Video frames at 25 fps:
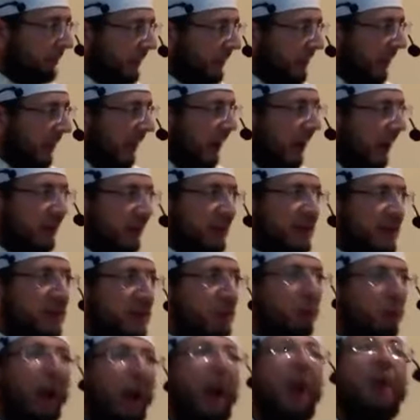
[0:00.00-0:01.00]
Bid'ah is
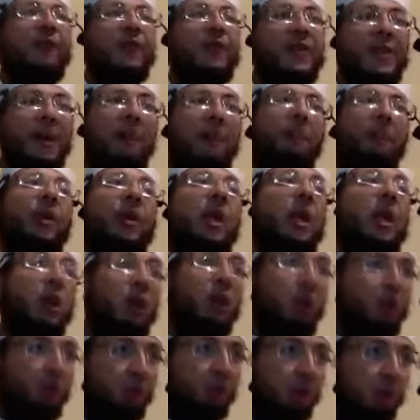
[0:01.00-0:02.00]
to have something
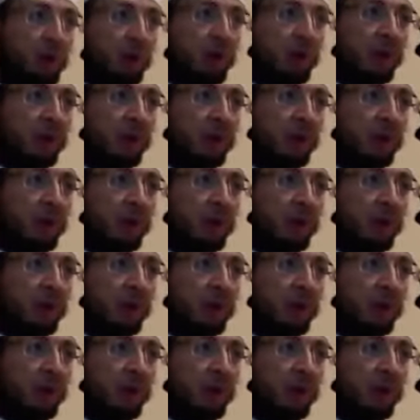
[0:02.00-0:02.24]
new.